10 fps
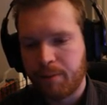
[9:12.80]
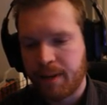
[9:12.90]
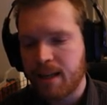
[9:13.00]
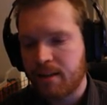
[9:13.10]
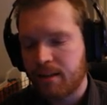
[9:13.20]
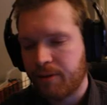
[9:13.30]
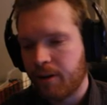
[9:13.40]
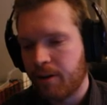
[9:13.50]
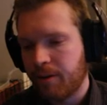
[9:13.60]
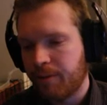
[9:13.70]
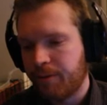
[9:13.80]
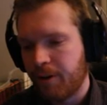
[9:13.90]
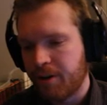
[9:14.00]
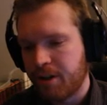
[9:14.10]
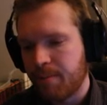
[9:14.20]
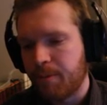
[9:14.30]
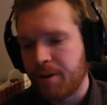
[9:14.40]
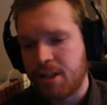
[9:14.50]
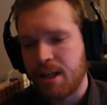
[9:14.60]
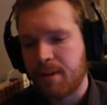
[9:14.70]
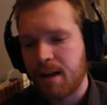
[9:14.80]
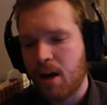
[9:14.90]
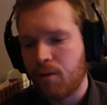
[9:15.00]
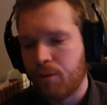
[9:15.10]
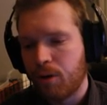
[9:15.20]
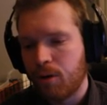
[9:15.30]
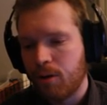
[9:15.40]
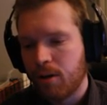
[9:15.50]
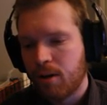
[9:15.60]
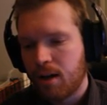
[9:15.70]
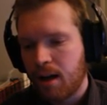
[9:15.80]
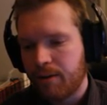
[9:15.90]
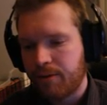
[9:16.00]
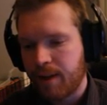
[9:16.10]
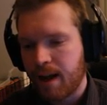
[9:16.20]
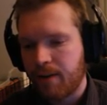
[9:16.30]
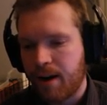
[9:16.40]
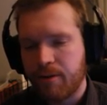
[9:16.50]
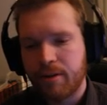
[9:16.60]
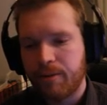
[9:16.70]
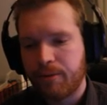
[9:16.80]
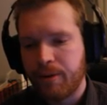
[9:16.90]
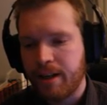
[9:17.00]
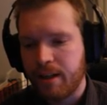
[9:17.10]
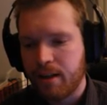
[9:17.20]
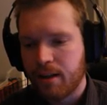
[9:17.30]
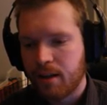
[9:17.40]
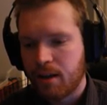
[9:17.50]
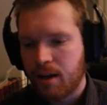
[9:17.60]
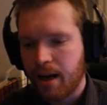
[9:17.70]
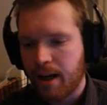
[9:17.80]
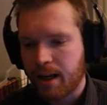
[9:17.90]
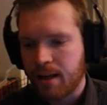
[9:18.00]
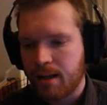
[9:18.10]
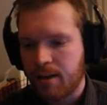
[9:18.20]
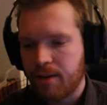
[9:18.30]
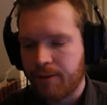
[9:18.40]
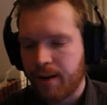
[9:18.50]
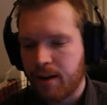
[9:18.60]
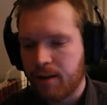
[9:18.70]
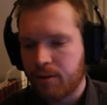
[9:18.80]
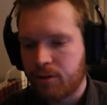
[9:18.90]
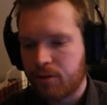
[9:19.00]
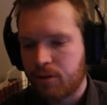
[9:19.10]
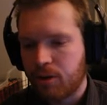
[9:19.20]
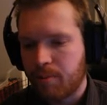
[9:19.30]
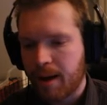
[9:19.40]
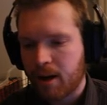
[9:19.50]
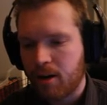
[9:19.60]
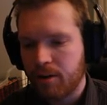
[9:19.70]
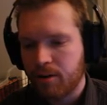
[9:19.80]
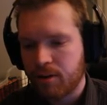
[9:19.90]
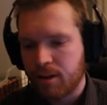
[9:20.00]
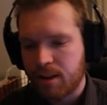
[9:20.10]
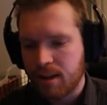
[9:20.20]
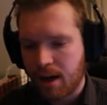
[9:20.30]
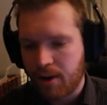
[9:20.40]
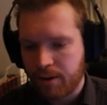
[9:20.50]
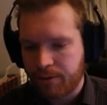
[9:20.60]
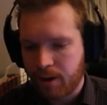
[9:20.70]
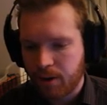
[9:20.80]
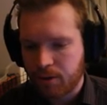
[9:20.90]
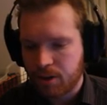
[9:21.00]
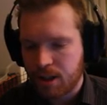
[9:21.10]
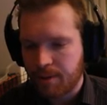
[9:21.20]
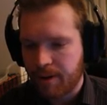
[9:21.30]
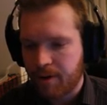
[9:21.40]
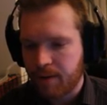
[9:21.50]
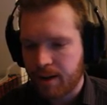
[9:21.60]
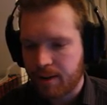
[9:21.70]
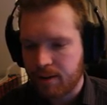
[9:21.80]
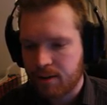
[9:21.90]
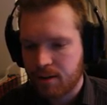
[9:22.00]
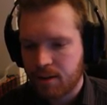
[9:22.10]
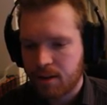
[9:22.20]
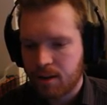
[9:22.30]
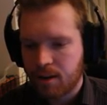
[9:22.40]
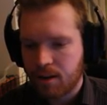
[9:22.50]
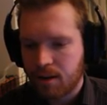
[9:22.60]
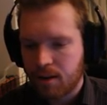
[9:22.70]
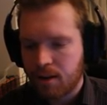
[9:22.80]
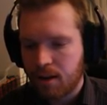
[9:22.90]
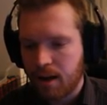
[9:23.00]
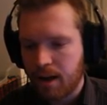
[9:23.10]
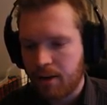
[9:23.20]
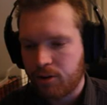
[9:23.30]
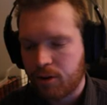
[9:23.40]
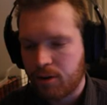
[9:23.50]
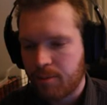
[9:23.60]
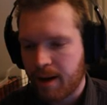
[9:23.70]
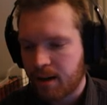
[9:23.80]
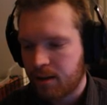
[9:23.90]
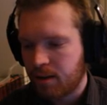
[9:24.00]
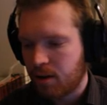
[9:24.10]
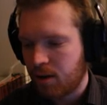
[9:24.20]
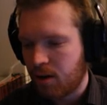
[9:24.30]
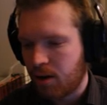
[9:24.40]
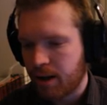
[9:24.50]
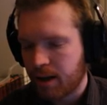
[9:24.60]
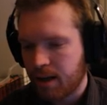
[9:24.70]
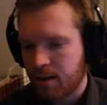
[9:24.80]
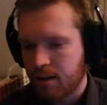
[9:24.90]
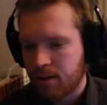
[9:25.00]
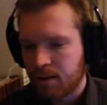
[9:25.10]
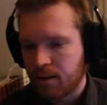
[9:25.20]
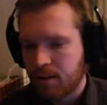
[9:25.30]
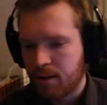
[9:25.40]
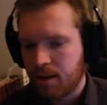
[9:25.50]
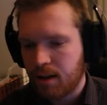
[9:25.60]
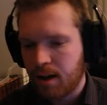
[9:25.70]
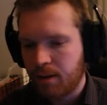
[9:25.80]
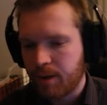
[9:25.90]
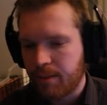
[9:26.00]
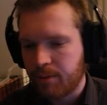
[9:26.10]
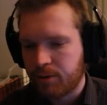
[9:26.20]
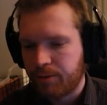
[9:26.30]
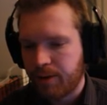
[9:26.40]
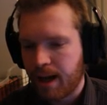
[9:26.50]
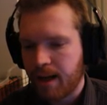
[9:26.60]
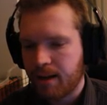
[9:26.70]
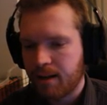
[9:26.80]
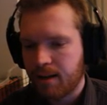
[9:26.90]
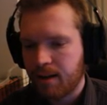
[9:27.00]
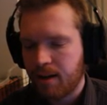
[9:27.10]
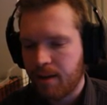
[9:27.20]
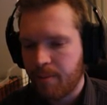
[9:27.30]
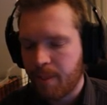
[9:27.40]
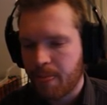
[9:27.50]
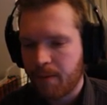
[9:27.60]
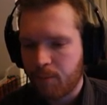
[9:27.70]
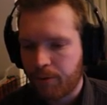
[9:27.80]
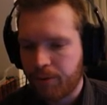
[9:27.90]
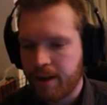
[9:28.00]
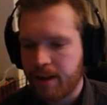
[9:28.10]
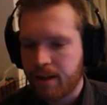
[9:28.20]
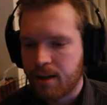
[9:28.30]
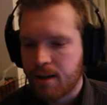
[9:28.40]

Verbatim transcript: place for the ship, but the ship can now roll and fly around freely. And again here, if I turn it back on, you can see now it follows the ship around like this. And now I turned it back on again, and we're able to fly more freely.